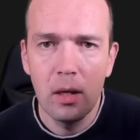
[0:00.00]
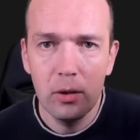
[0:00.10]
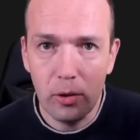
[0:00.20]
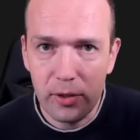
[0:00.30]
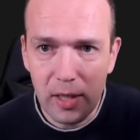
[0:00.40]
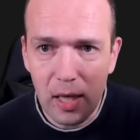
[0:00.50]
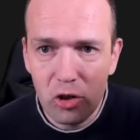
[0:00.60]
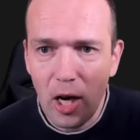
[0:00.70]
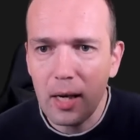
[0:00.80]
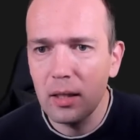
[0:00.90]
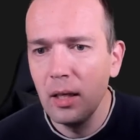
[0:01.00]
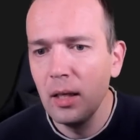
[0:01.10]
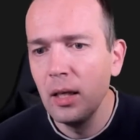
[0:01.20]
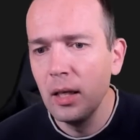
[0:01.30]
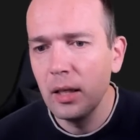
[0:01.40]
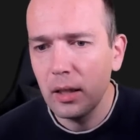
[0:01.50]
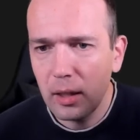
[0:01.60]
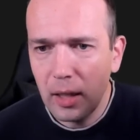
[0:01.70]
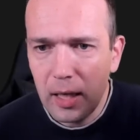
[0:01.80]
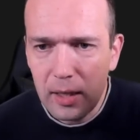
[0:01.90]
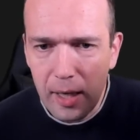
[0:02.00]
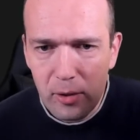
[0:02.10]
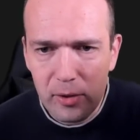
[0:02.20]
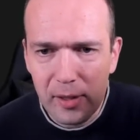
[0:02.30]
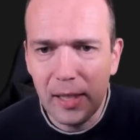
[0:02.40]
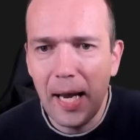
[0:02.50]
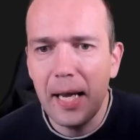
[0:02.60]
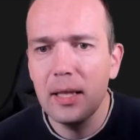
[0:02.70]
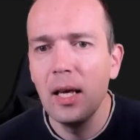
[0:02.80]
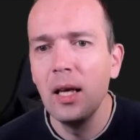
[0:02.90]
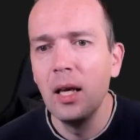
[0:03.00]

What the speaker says: Rook c8 check, king takes on c8,